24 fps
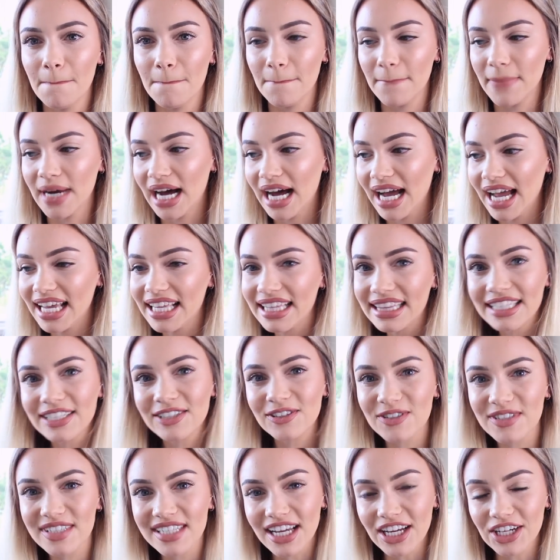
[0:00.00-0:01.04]
my
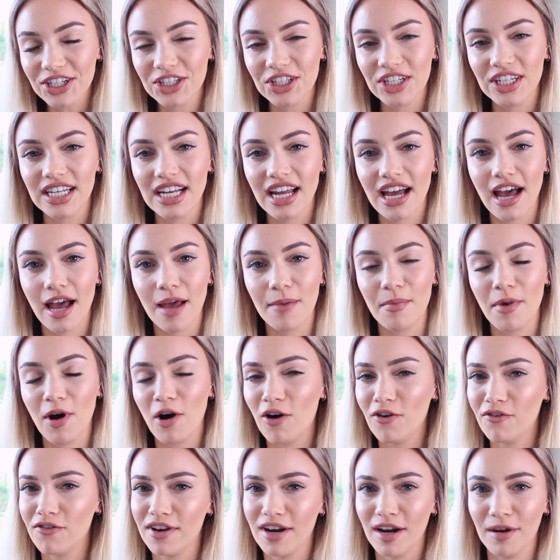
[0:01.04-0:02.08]
little section. I'm
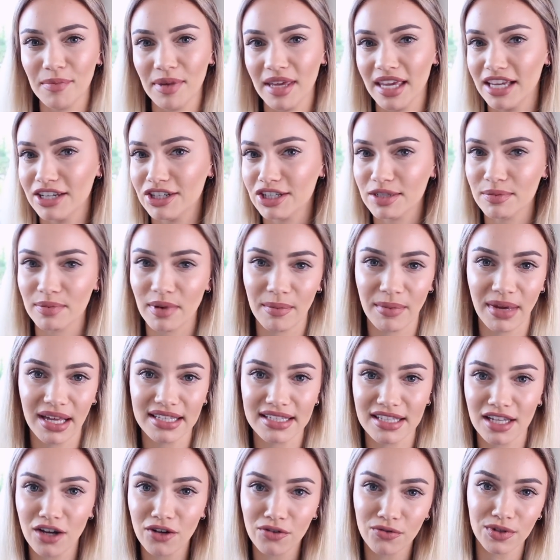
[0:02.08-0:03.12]
often up here just by
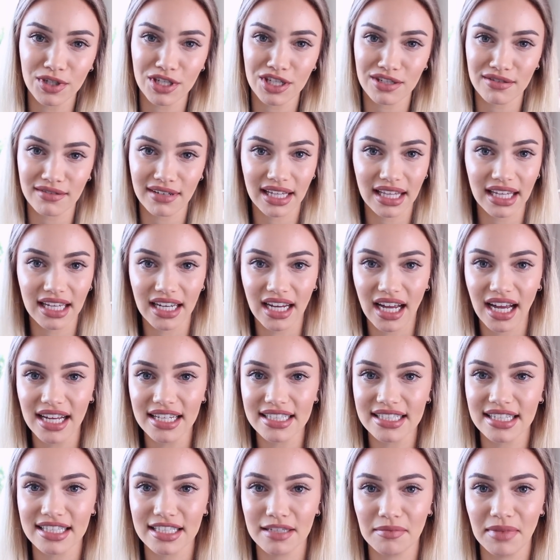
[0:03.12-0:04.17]
myself, which is really
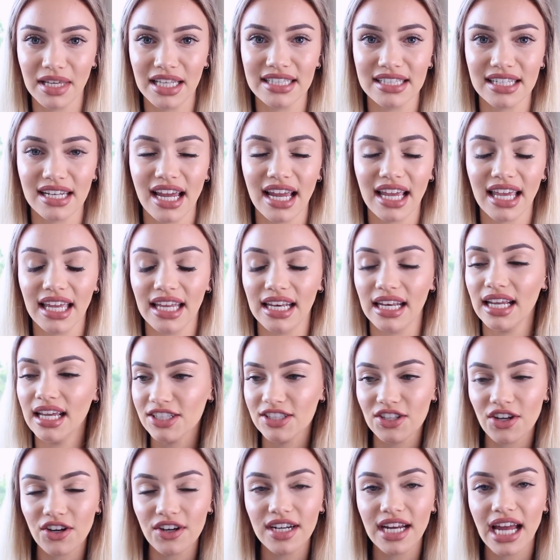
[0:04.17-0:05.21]
nice because it means that I can
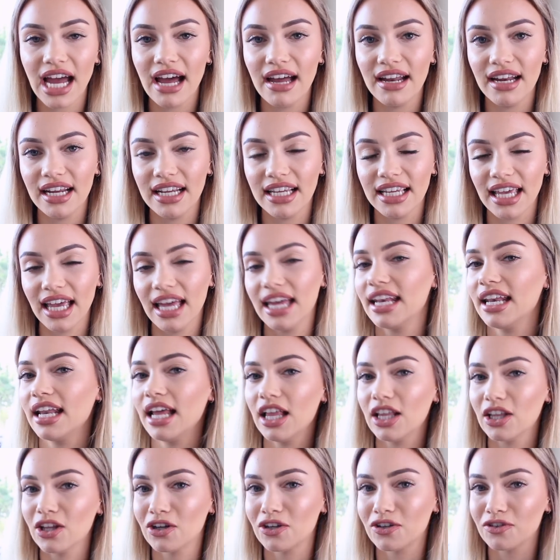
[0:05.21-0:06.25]
zone out and get
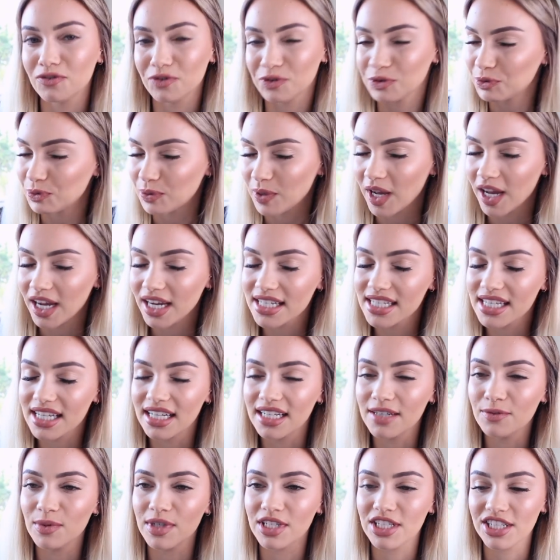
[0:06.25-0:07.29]
a lot of work
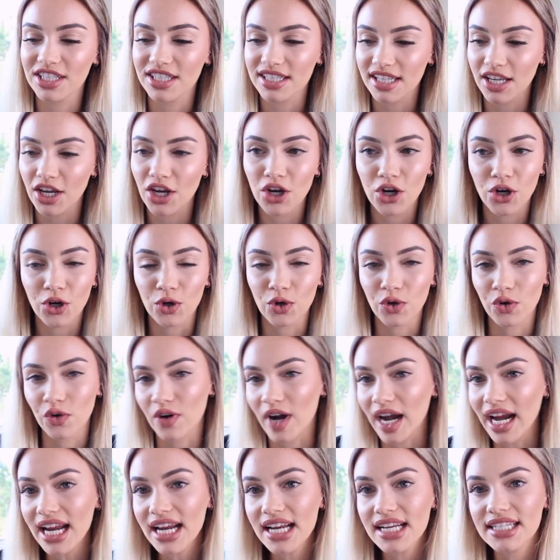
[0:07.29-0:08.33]
done, which is
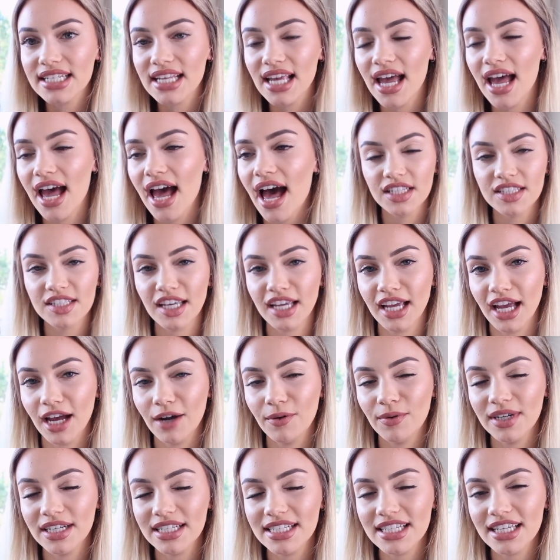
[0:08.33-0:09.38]
great. So yeah, I
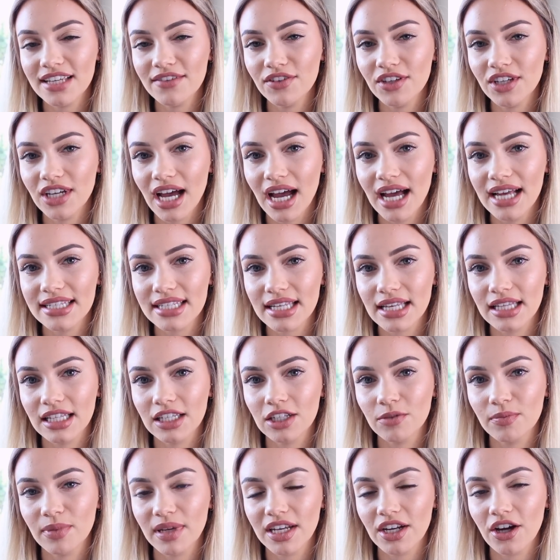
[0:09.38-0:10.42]
wanted to give you guys a
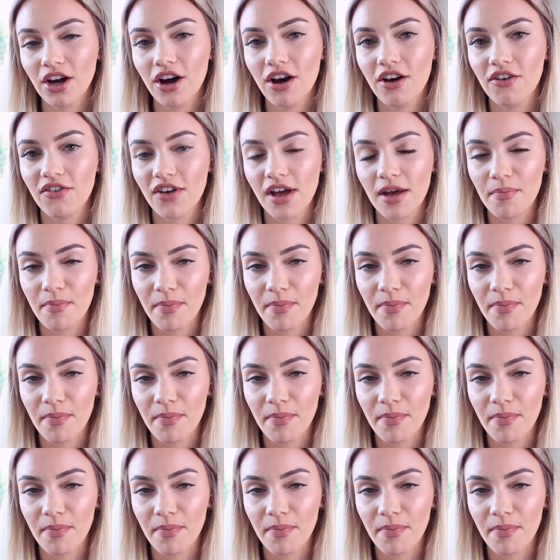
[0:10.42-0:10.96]
little bit of a